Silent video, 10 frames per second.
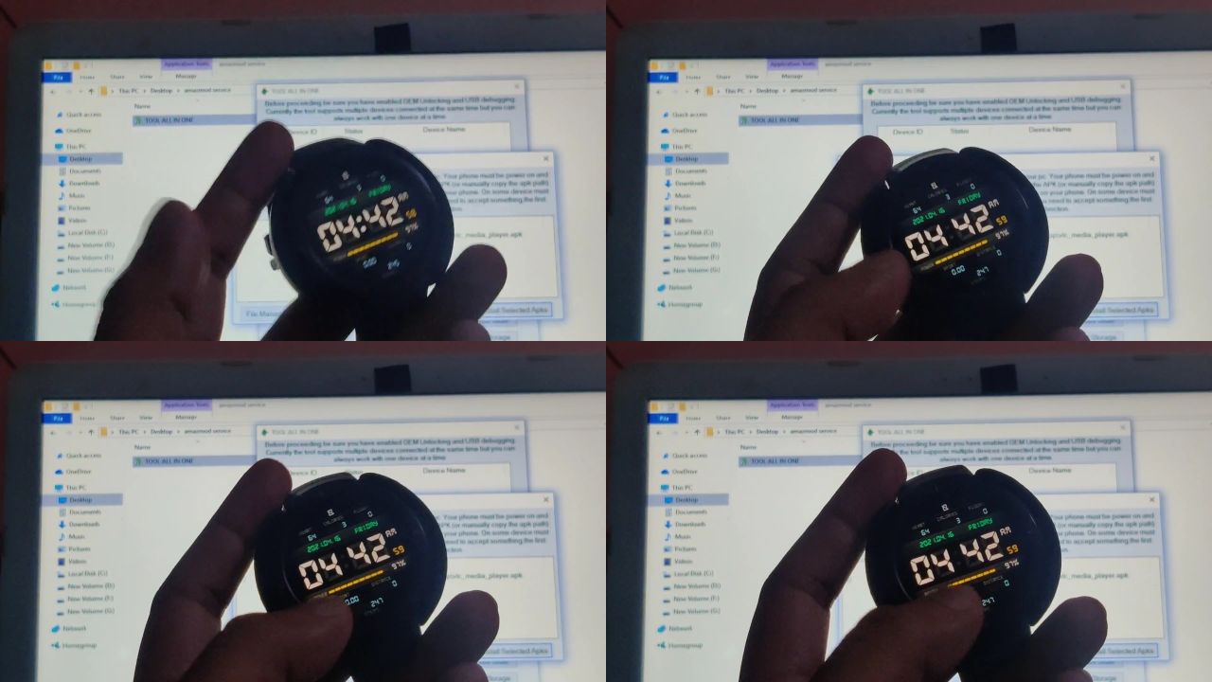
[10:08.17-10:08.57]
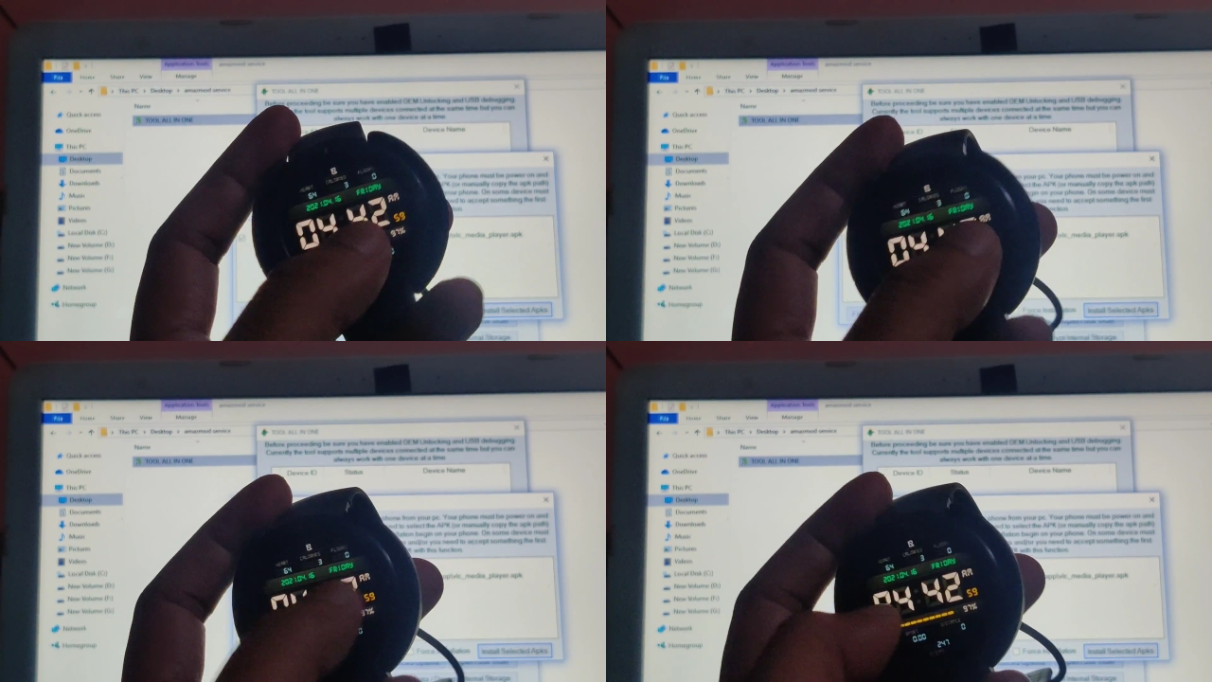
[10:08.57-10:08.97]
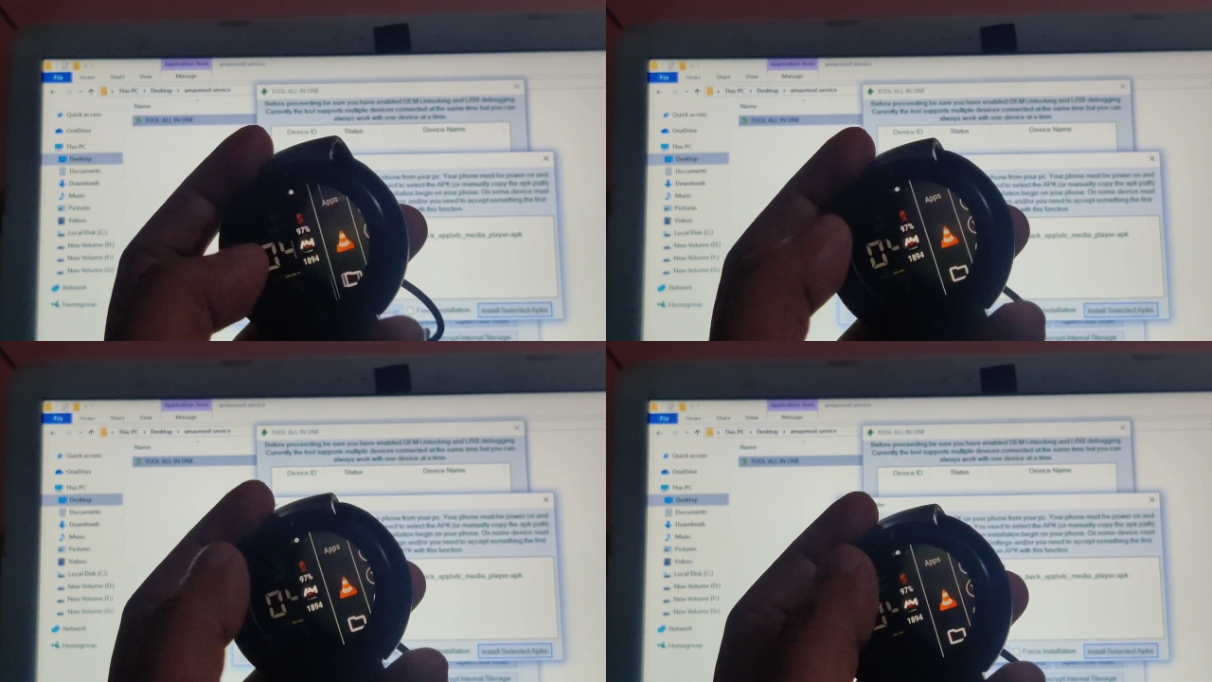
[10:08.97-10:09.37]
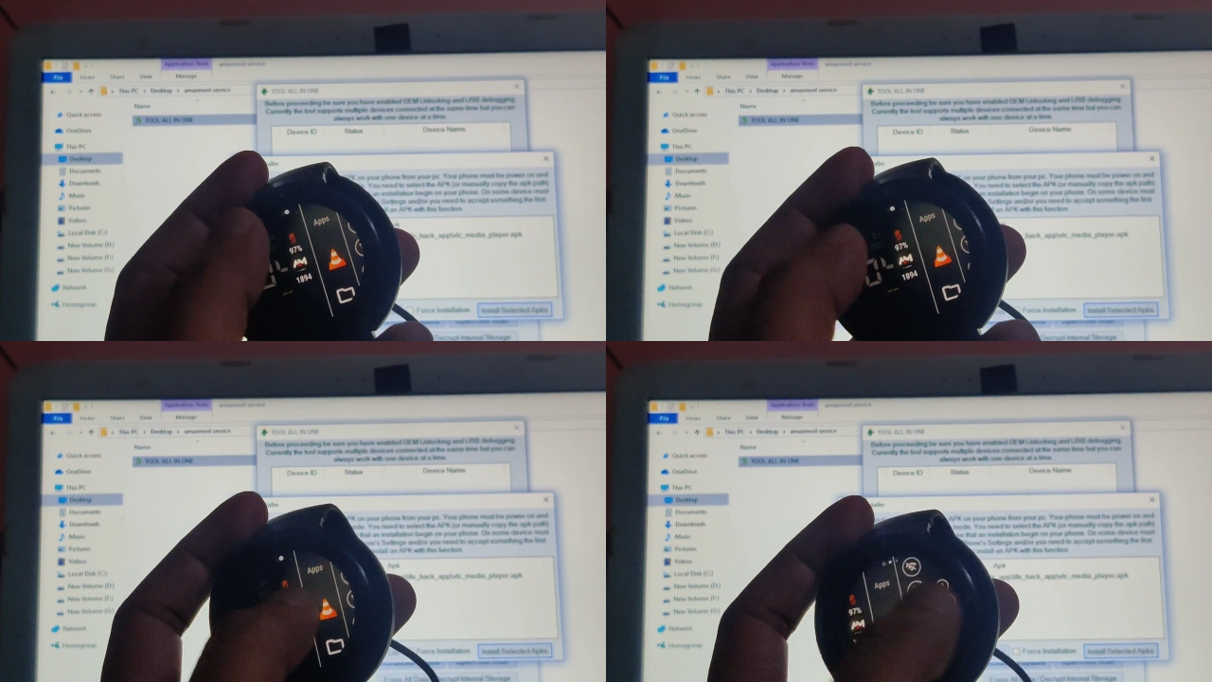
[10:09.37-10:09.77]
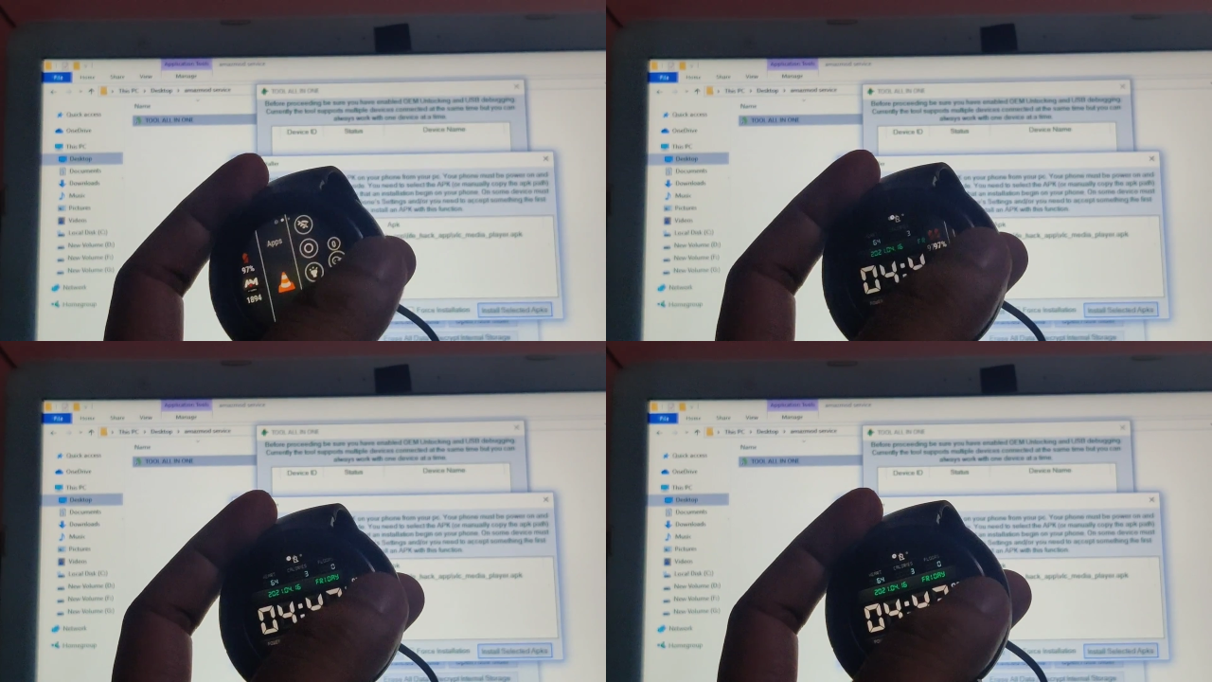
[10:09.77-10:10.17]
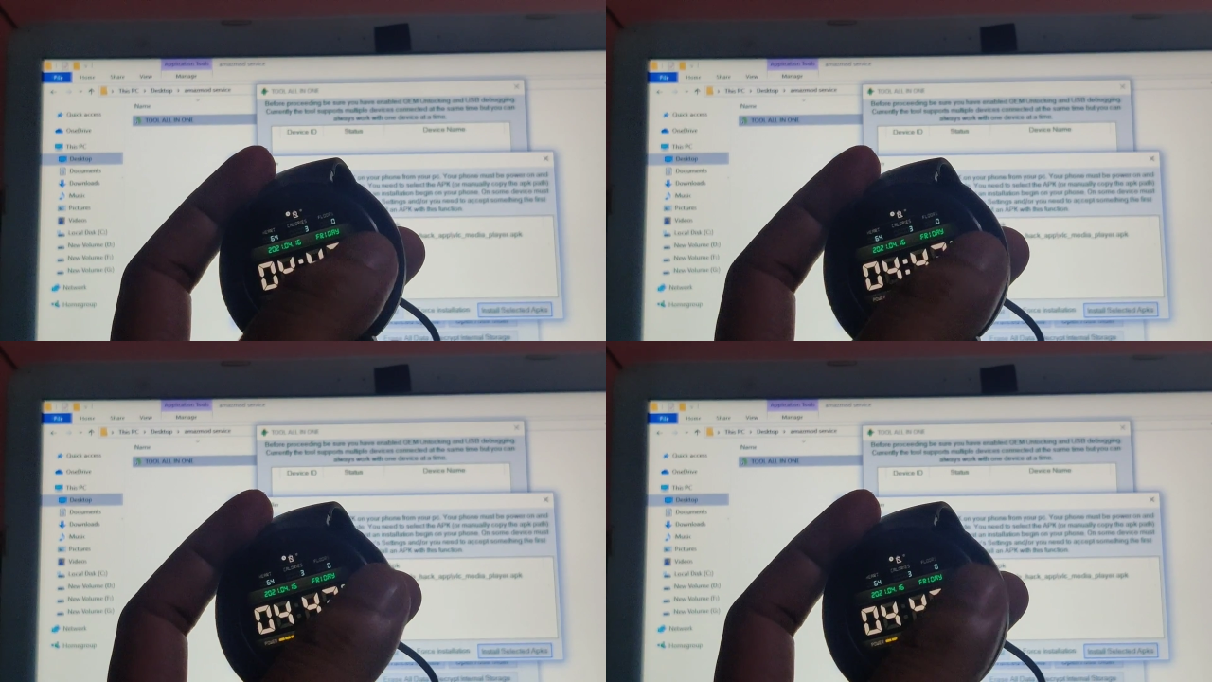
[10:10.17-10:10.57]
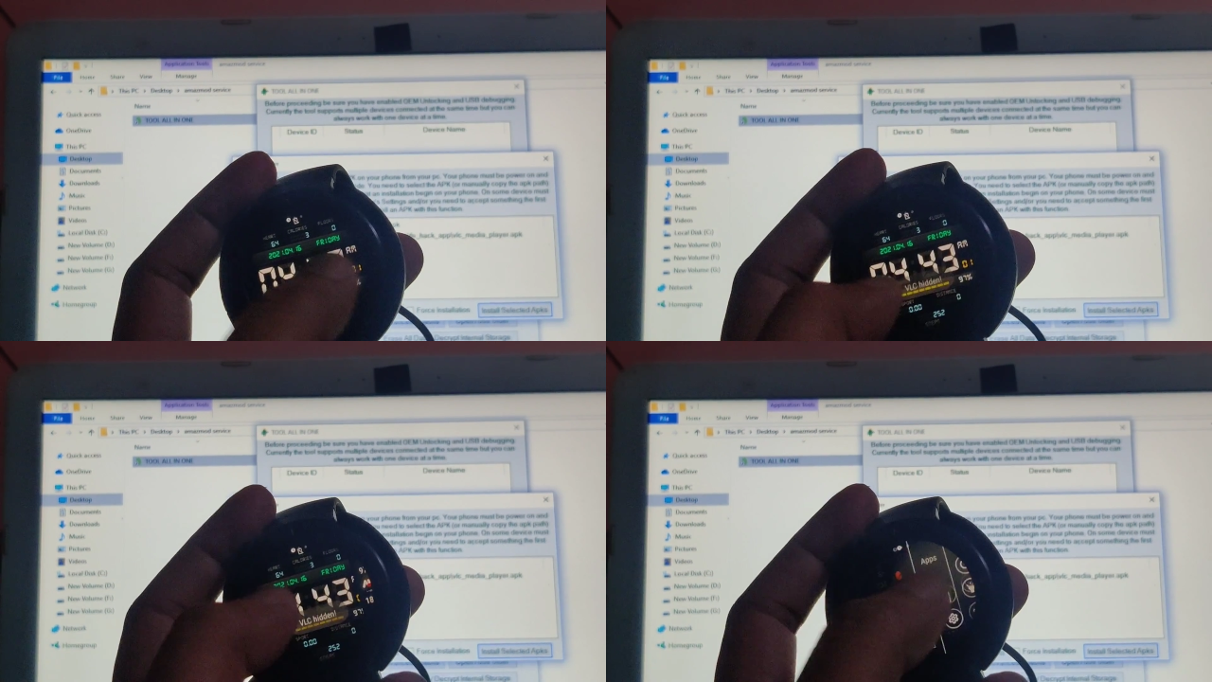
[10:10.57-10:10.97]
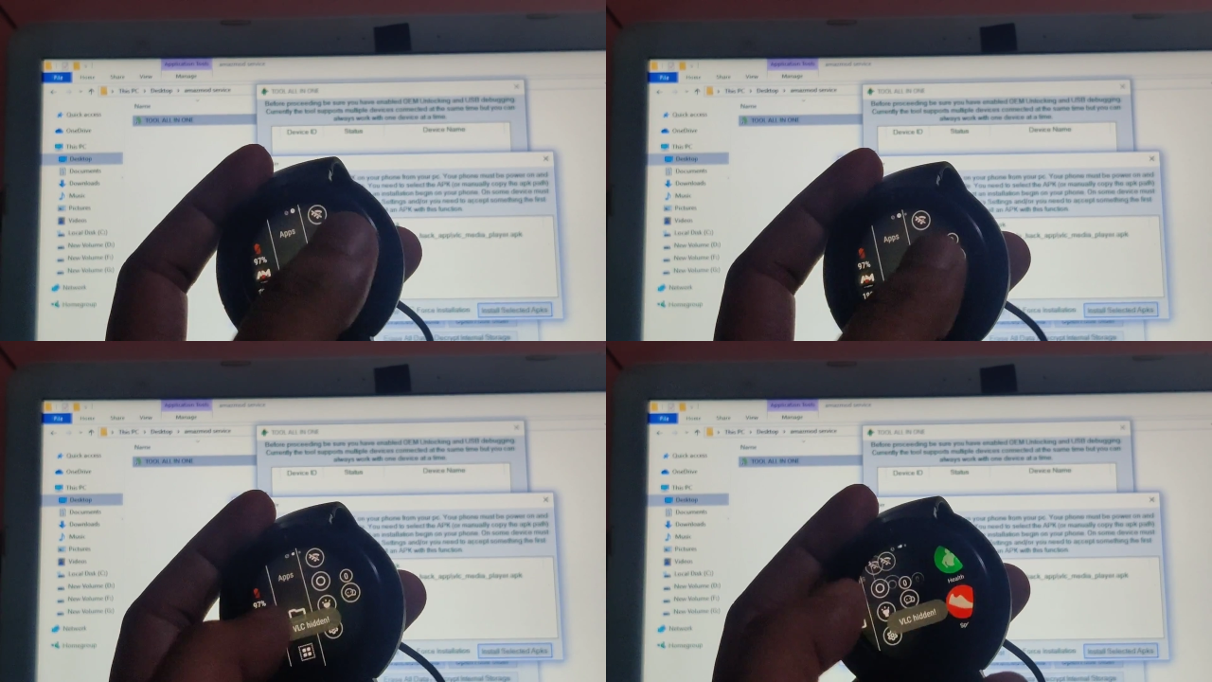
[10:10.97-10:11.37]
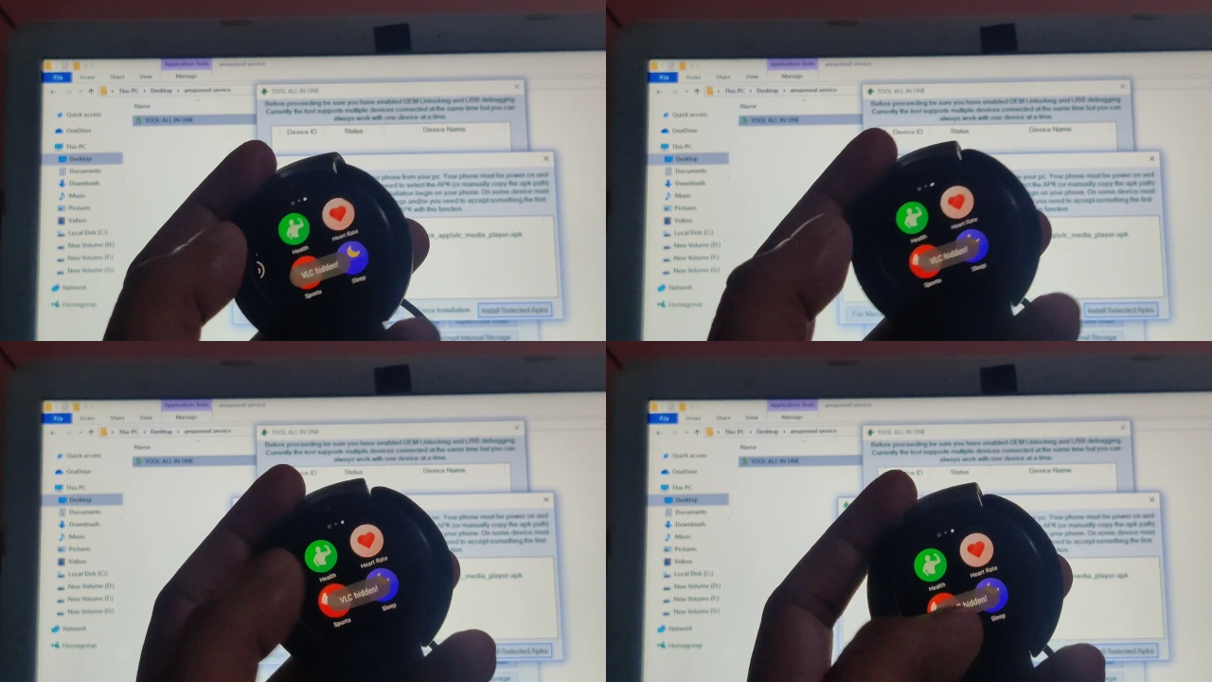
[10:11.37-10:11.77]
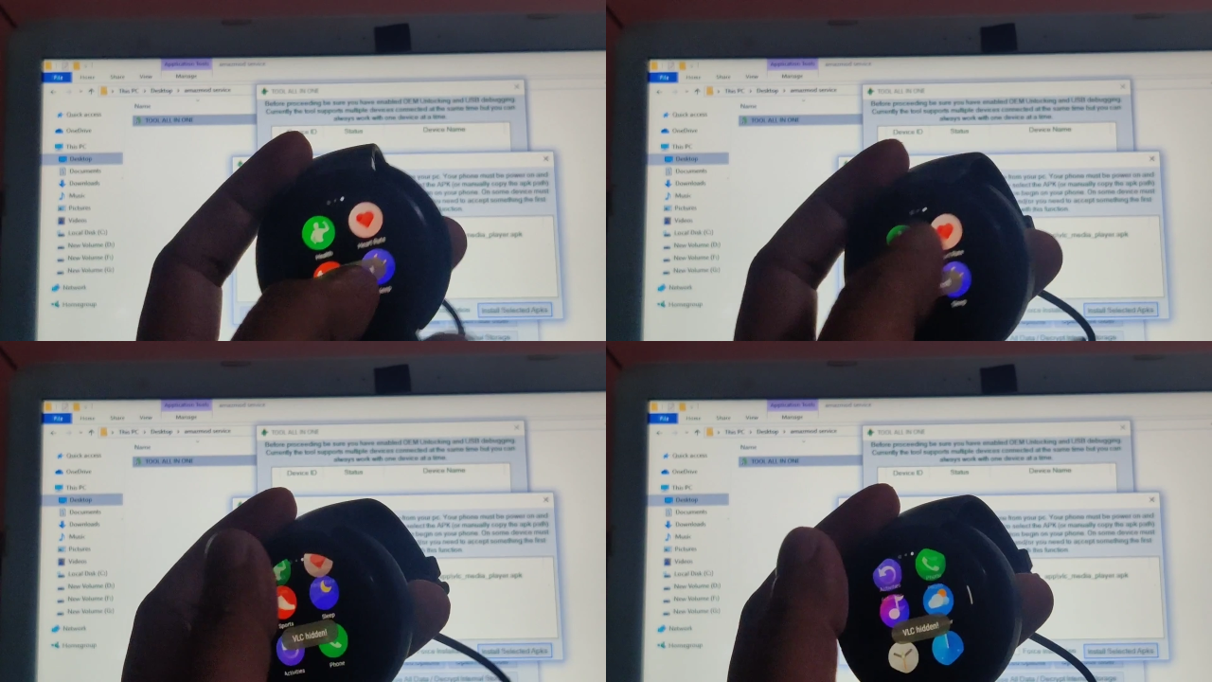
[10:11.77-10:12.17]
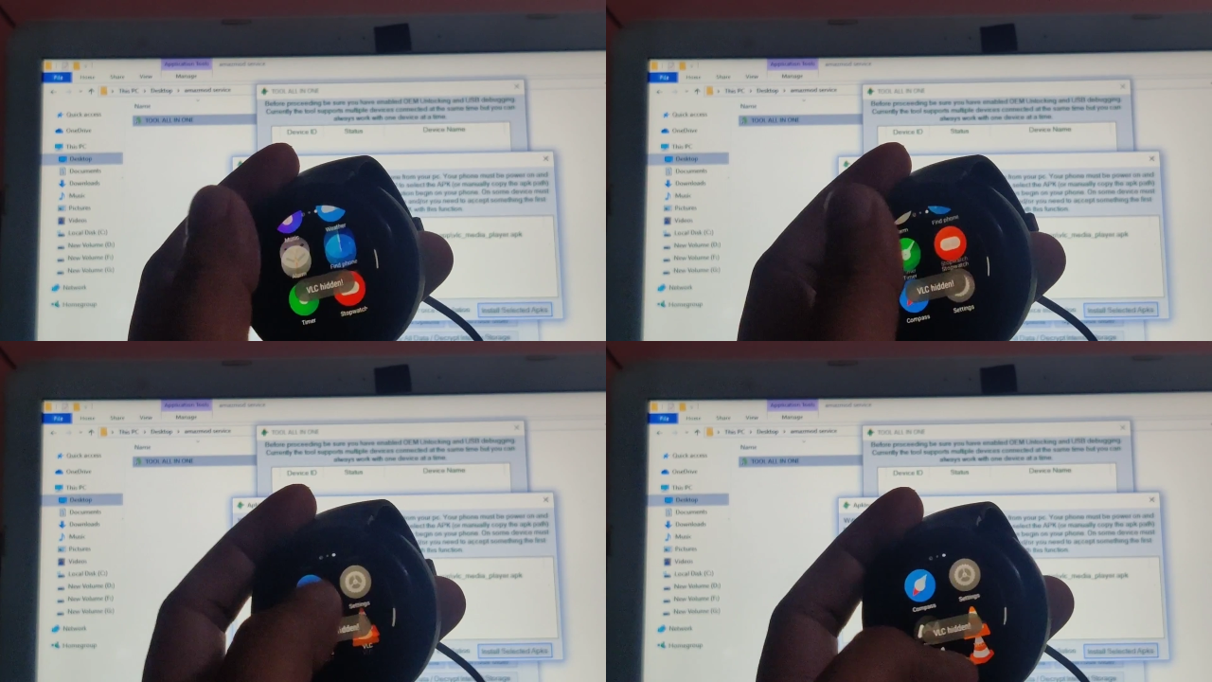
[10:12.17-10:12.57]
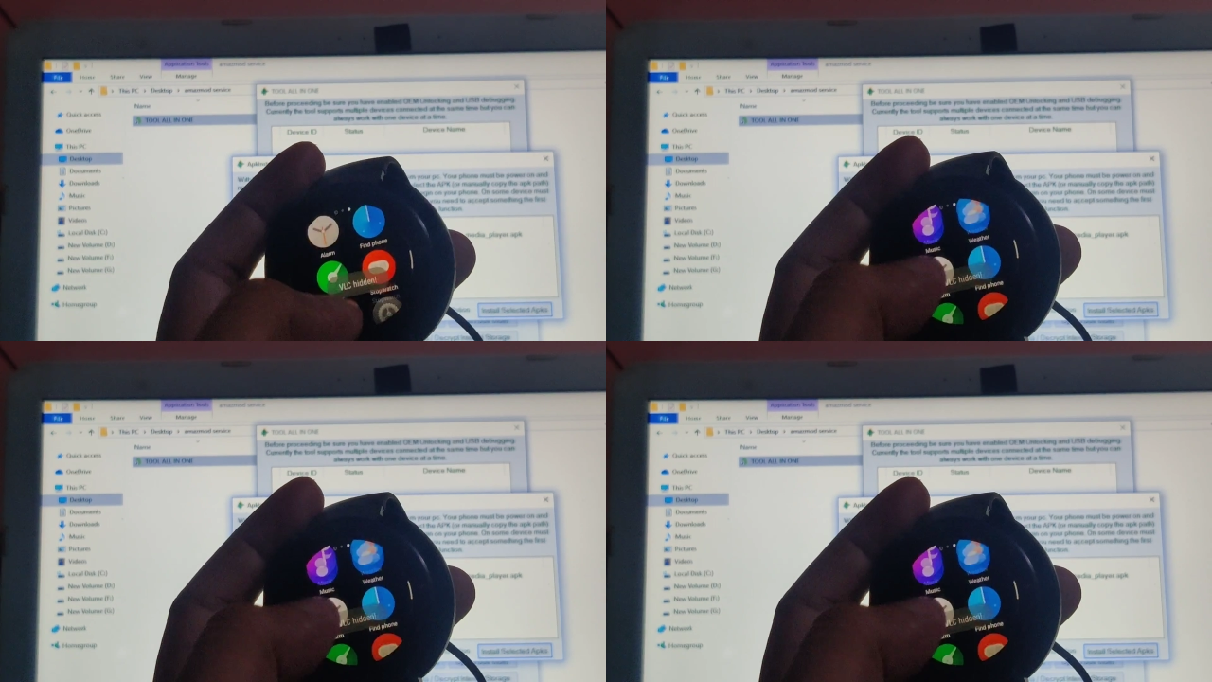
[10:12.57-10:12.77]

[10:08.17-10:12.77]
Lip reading: Nobody's mouth can be seen.